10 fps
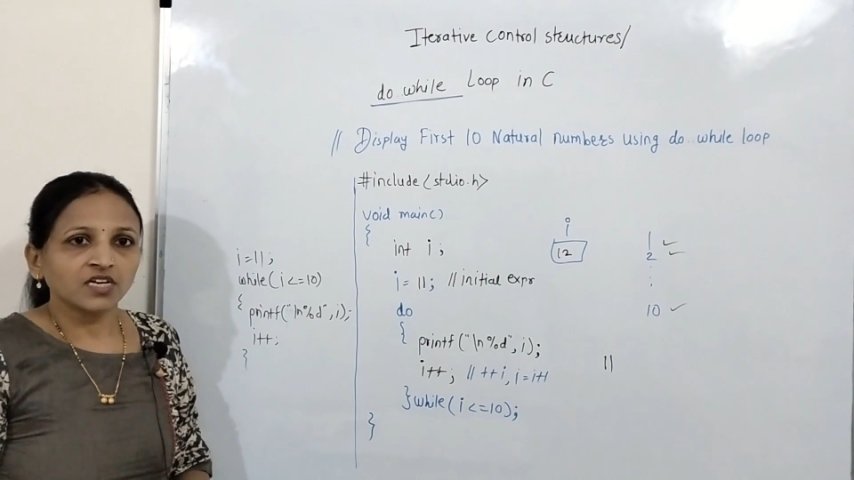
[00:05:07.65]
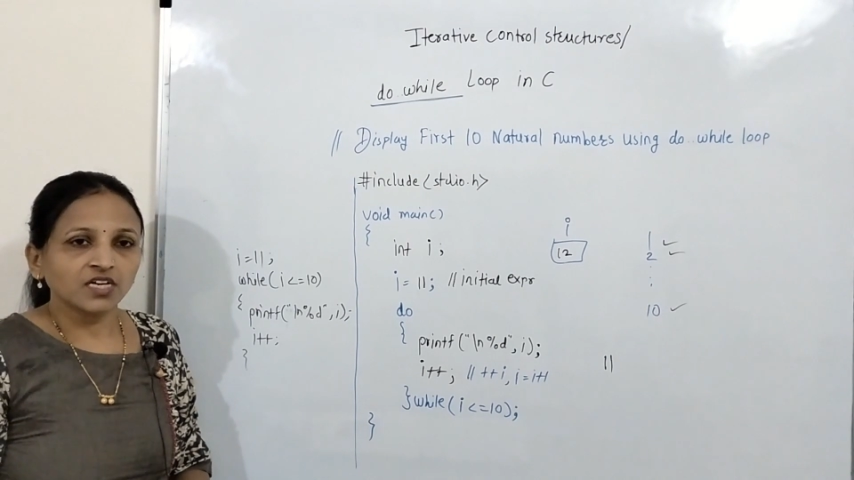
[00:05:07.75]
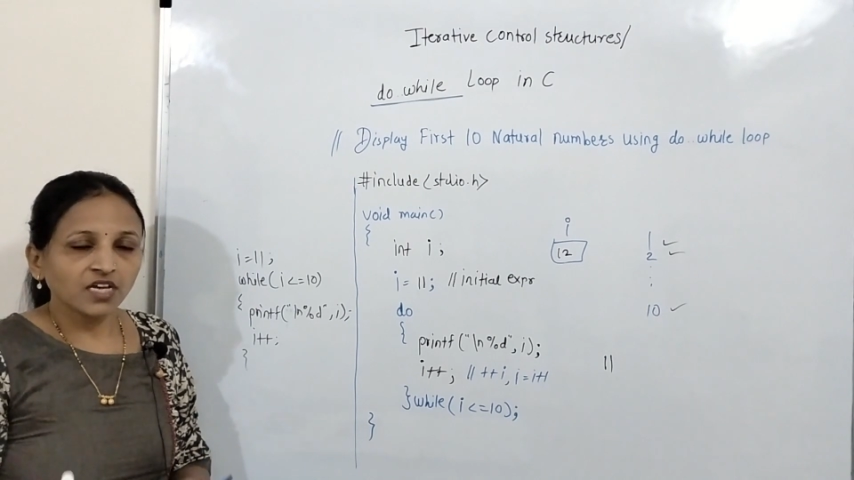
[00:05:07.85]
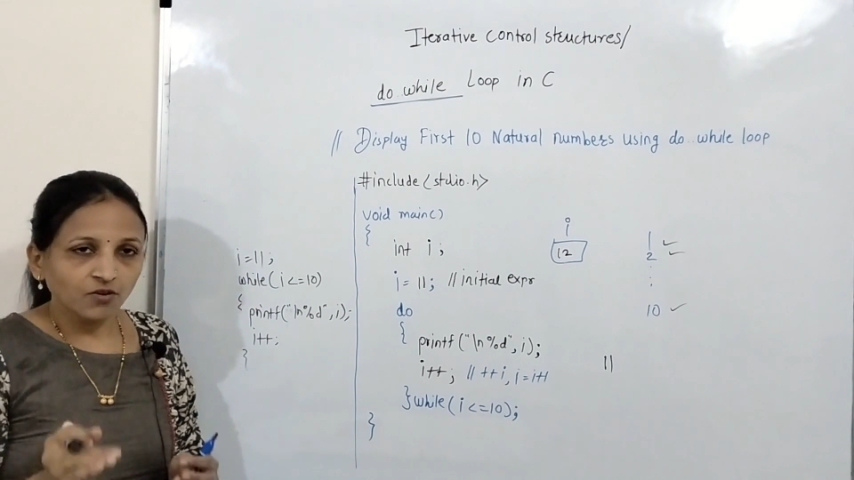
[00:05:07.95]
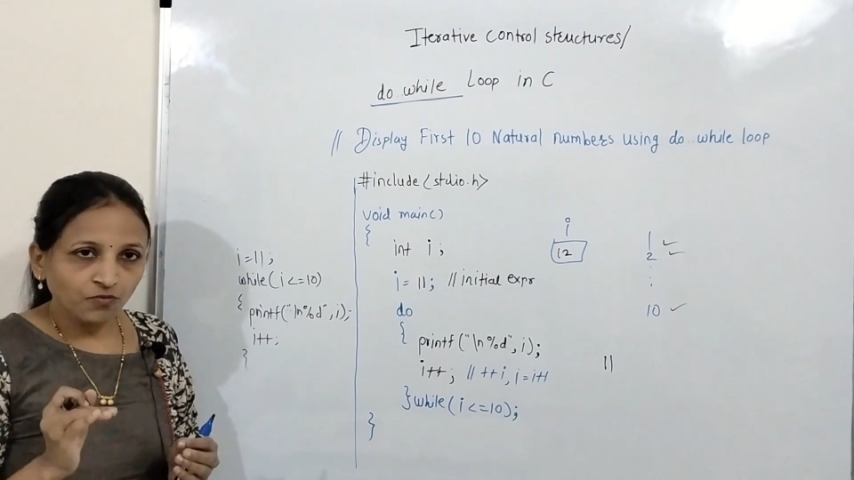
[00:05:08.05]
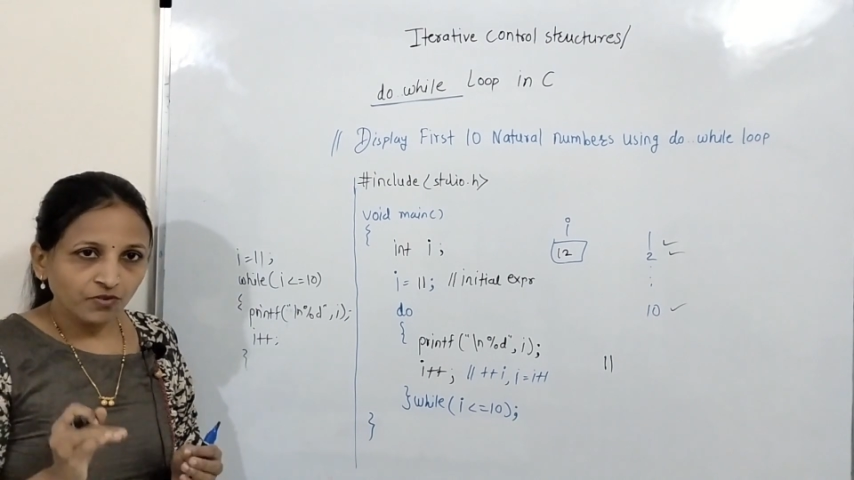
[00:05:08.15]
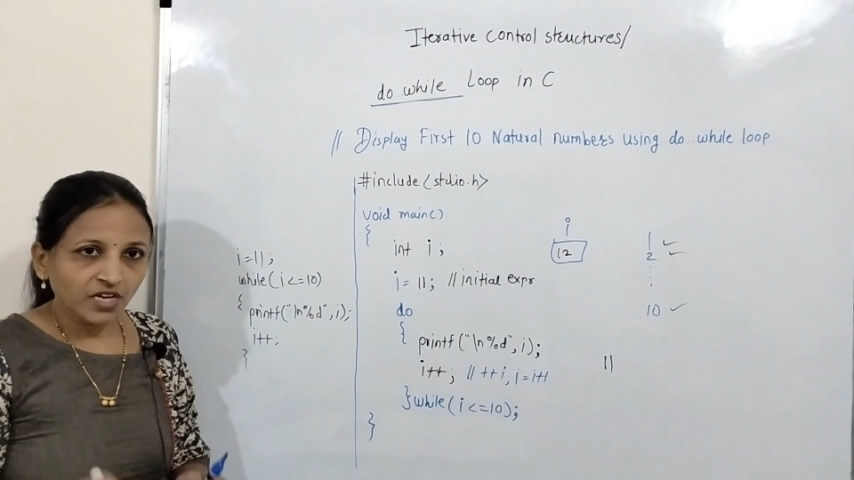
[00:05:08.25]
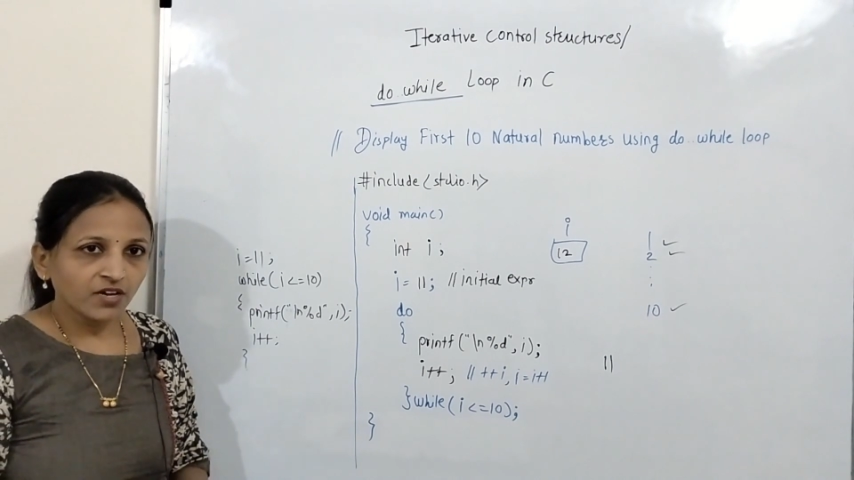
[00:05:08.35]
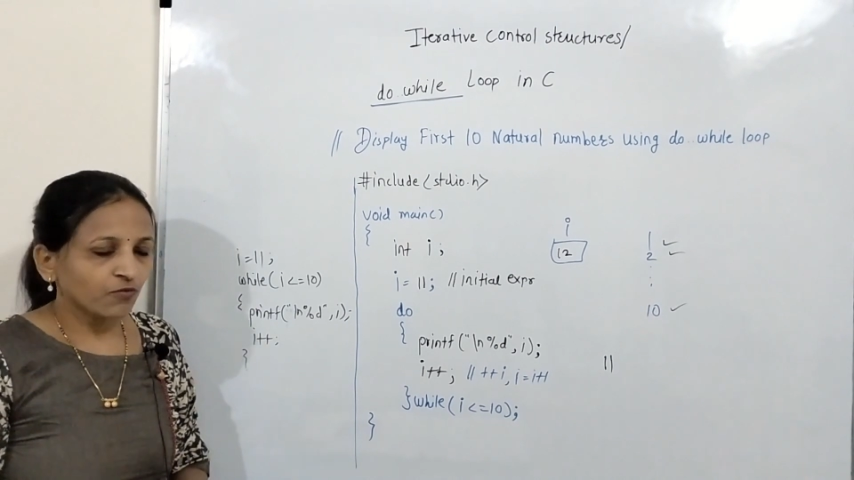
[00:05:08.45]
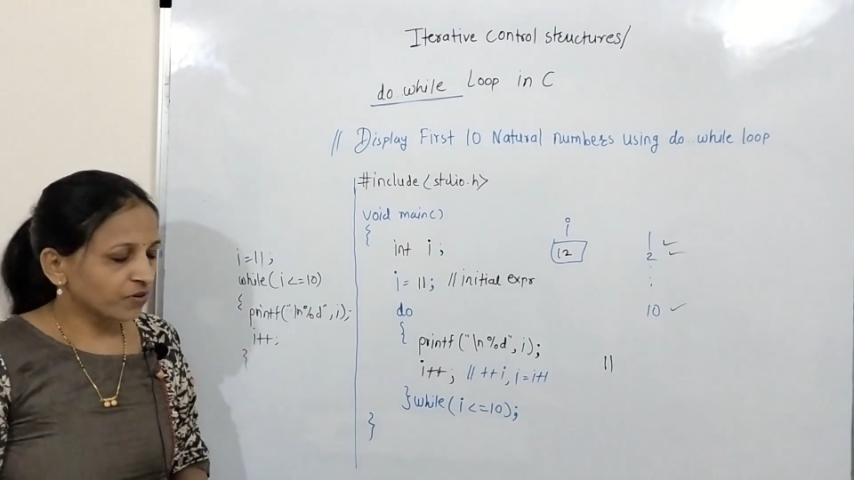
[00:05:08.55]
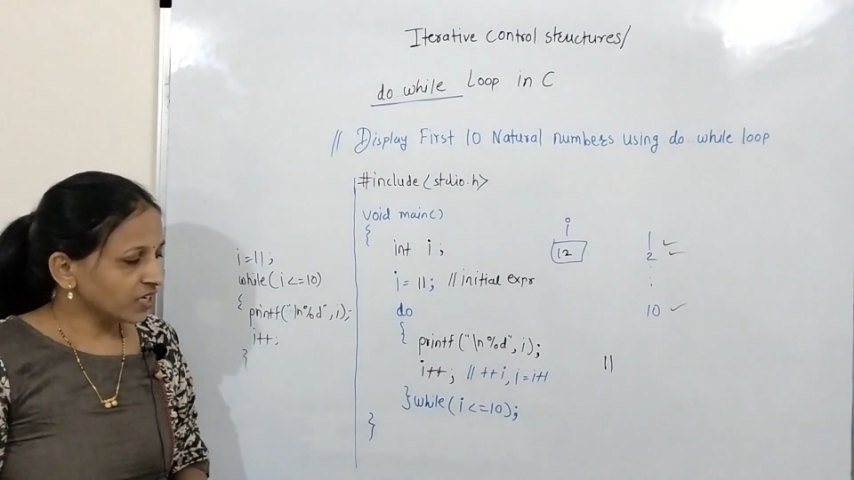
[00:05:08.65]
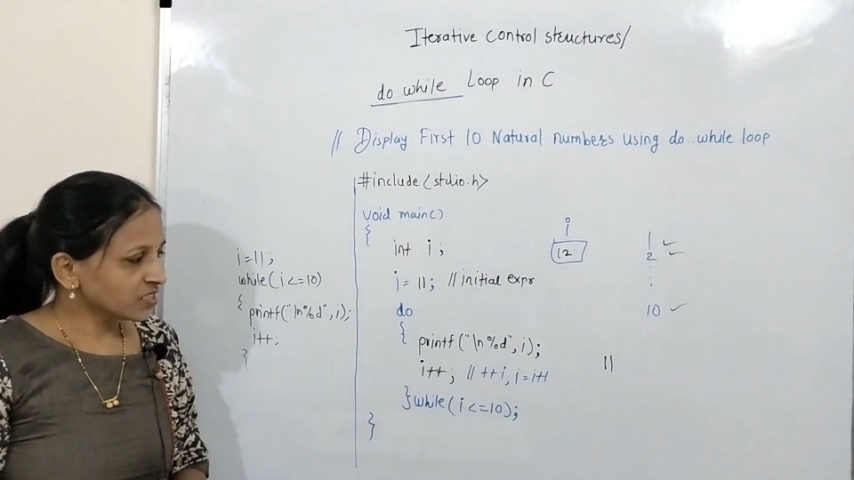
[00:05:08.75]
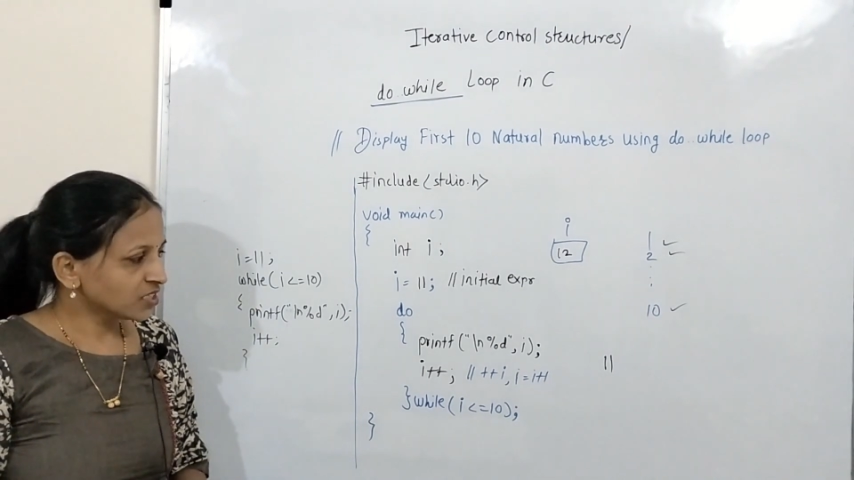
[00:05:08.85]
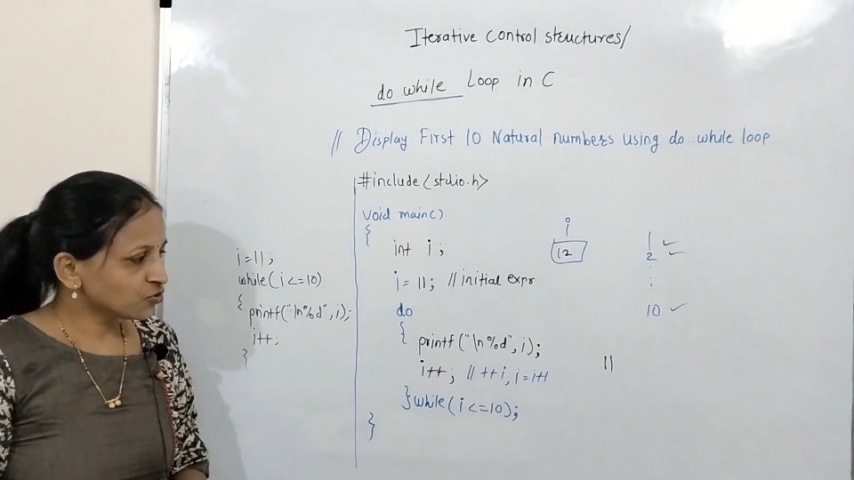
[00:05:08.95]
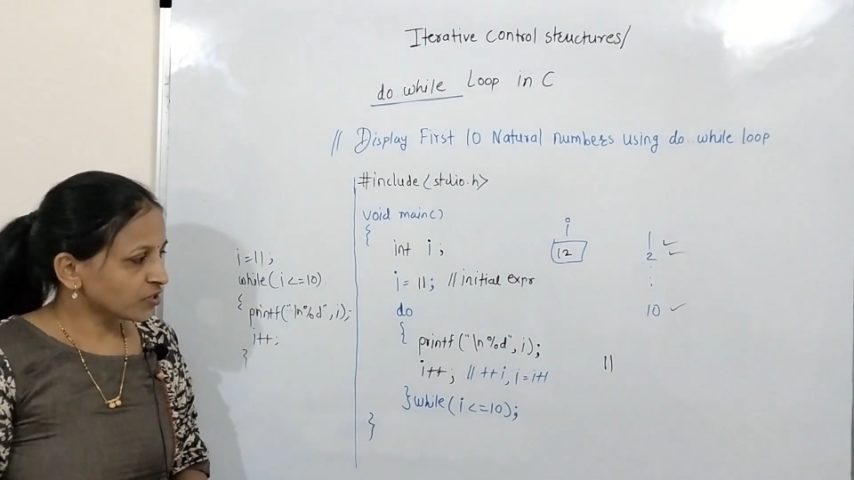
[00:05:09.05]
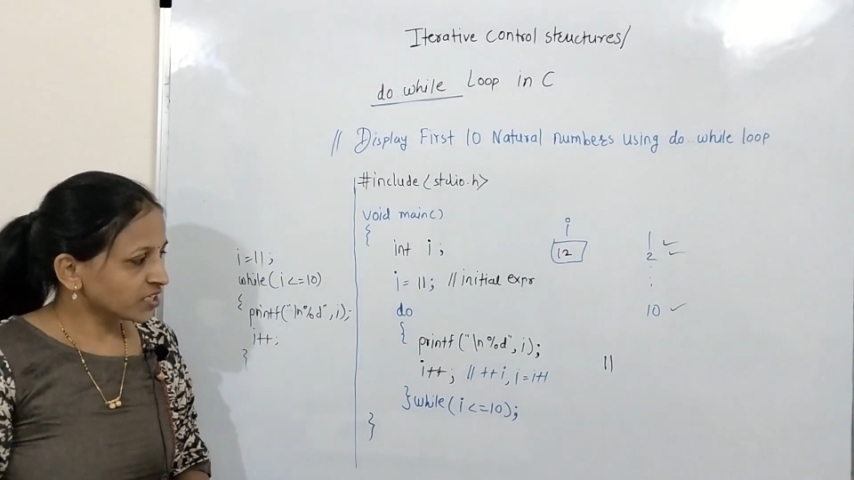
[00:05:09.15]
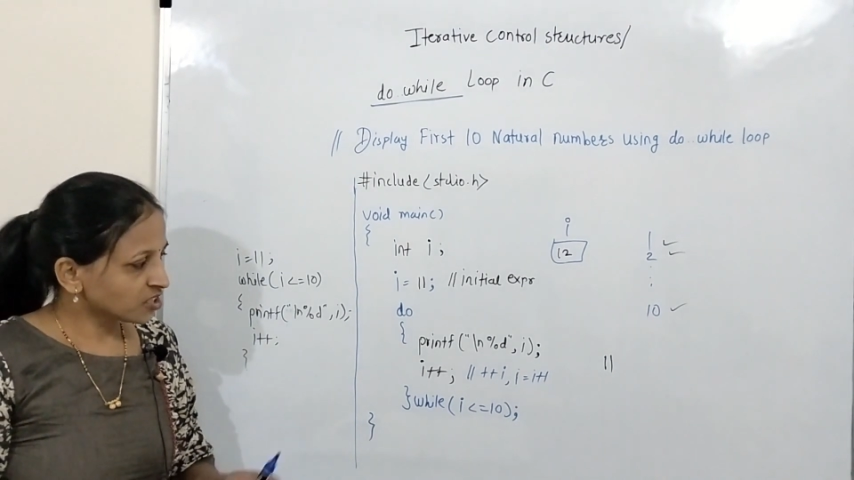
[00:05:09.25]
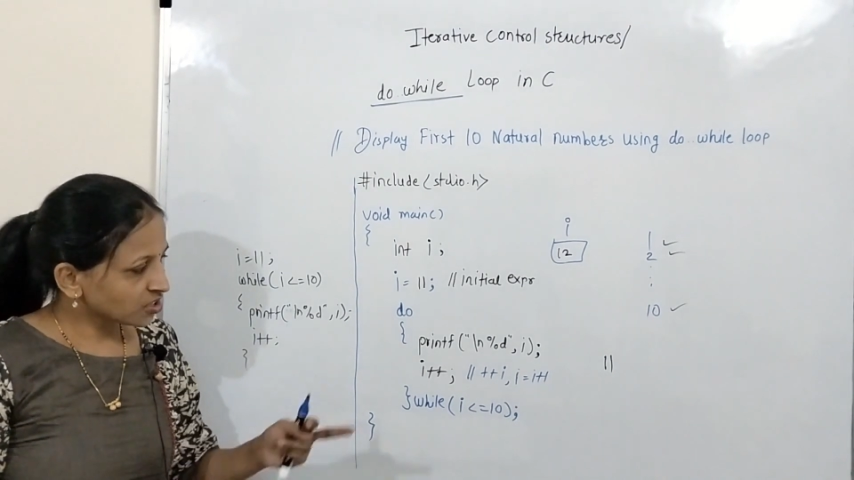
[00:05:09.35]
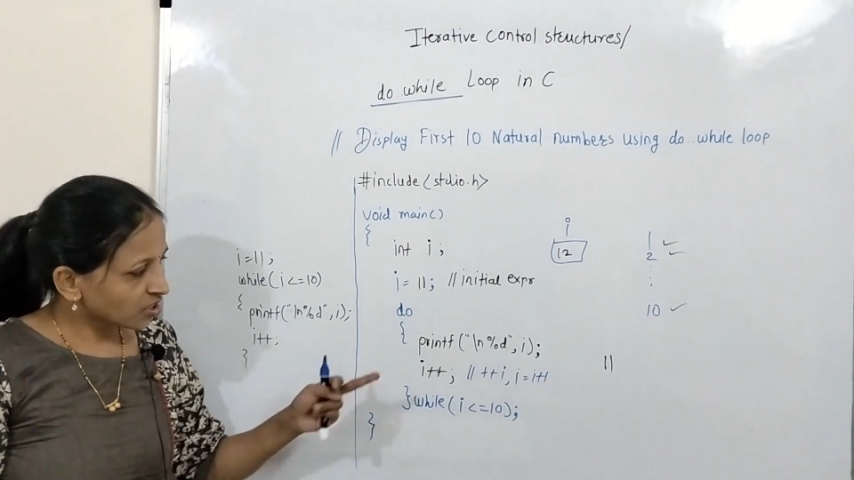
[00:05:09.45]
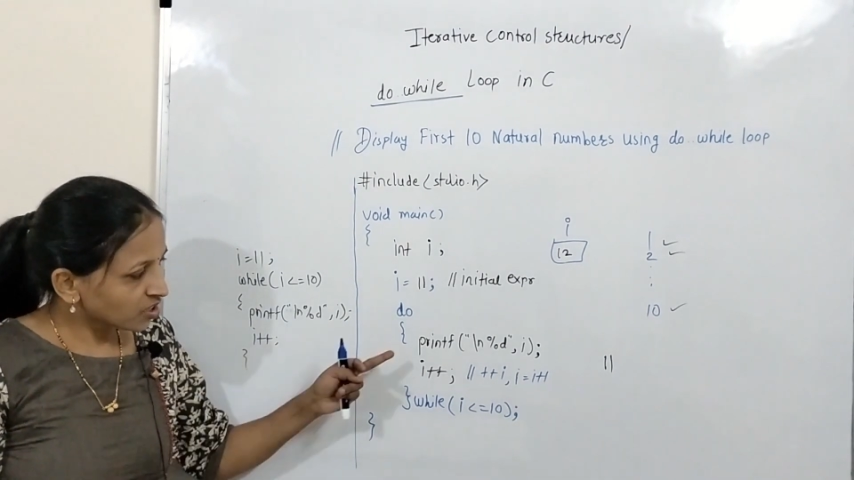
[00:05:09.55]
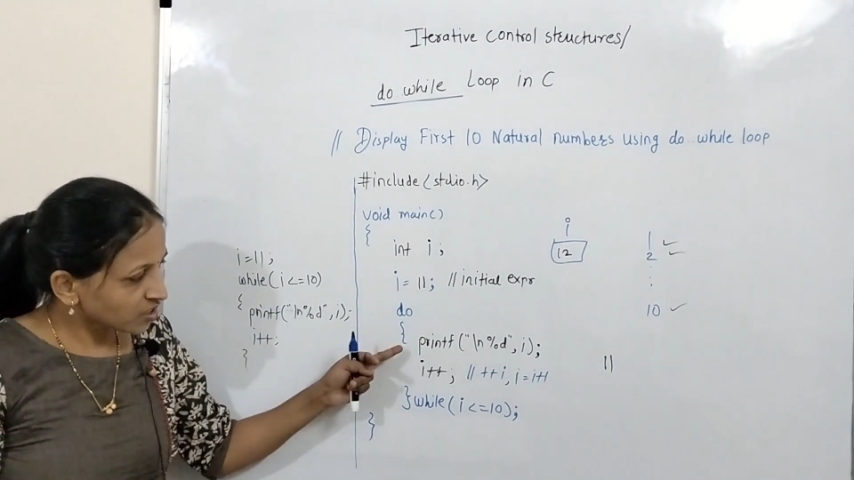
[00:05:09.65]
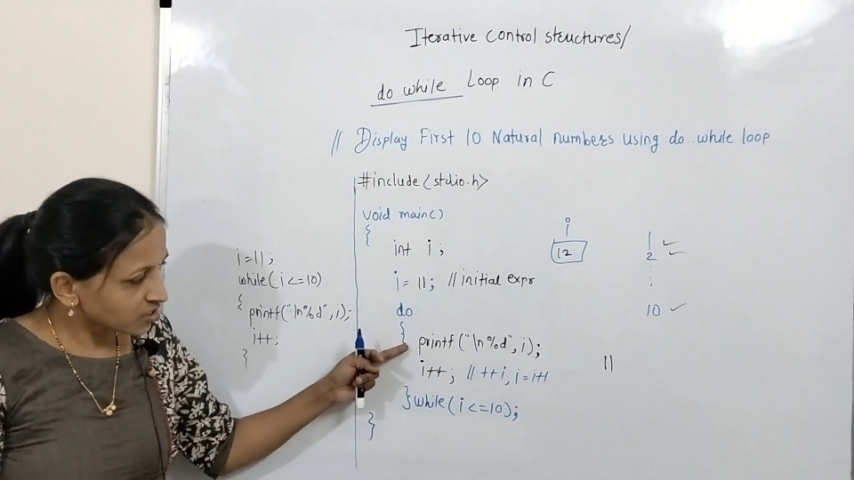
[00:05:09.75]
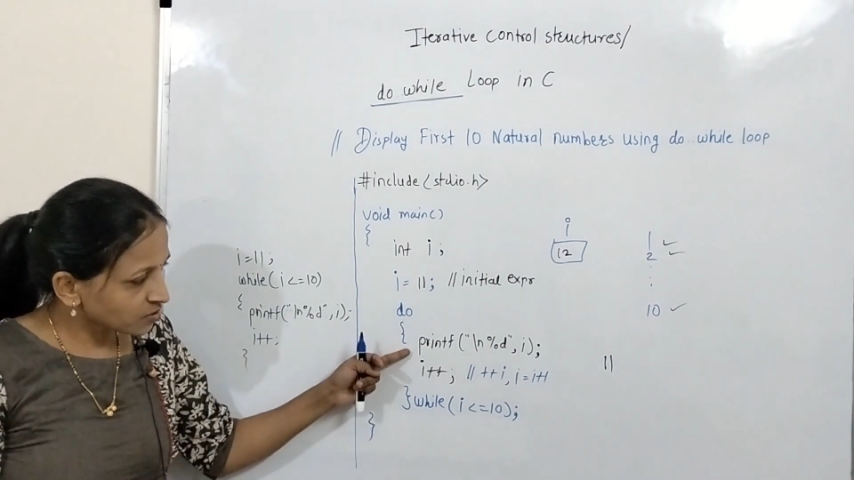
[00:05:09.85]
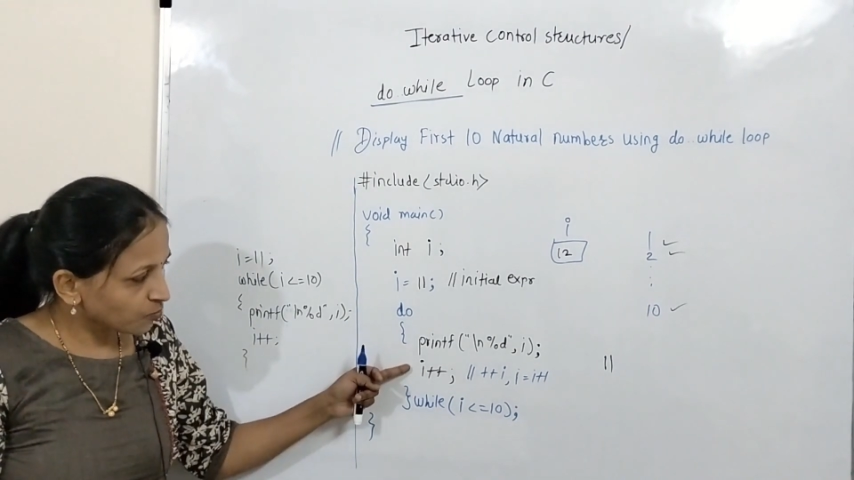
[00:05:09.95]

In every situation this